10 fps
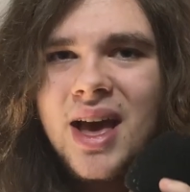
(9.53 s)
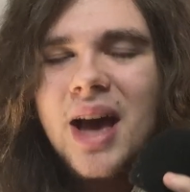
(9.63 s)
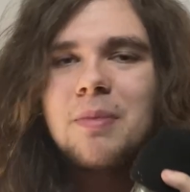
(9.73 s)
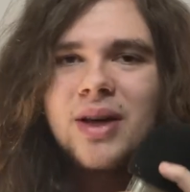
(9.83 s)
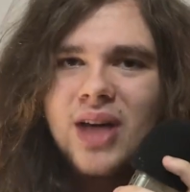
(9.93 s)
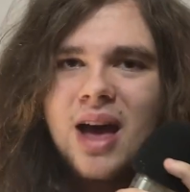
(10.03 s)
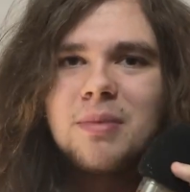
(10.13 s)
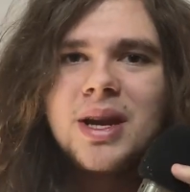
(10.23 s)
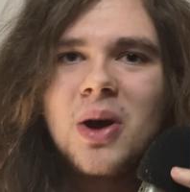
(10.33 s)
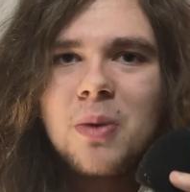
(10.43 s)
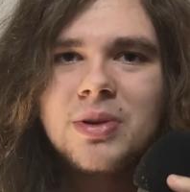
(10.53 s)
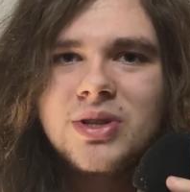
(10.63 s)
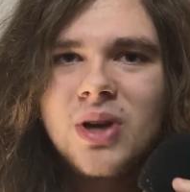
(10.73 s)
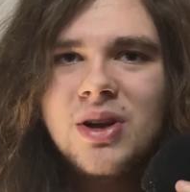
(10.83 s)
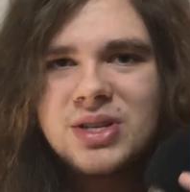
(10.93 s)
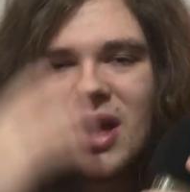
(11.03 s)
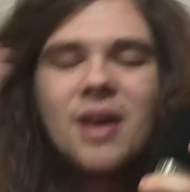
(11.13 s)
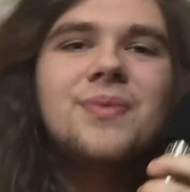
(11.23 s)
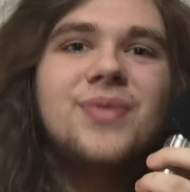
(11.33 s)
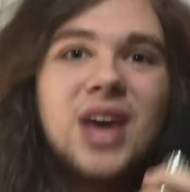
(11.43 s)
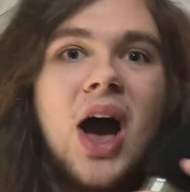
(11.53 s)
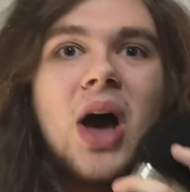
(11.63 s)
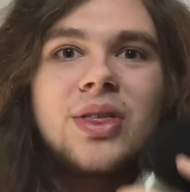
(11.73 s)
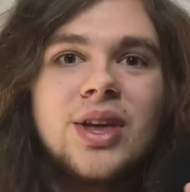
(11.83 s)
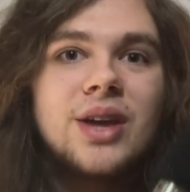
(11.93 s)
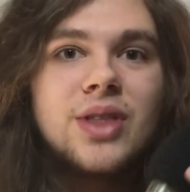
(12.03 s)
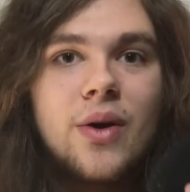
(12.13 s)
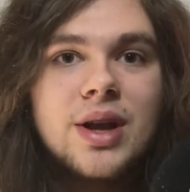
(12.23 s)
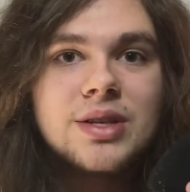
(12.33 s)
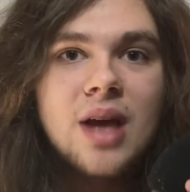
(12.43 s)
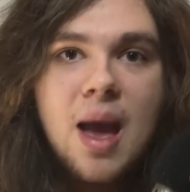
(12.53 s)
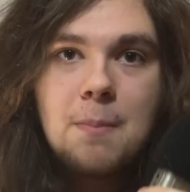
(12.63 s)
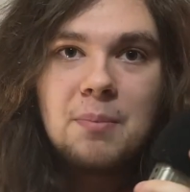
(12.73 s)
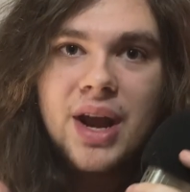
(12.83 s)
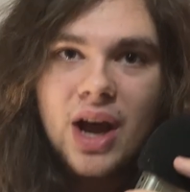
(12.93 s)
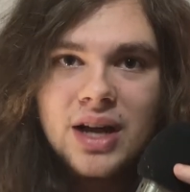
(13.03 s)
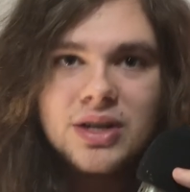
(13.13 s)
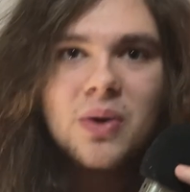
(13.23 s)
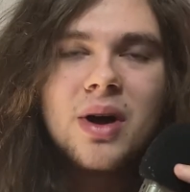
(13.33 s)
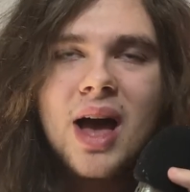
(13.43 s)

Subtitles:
and by that I mean open source, VR thing there is, Monado.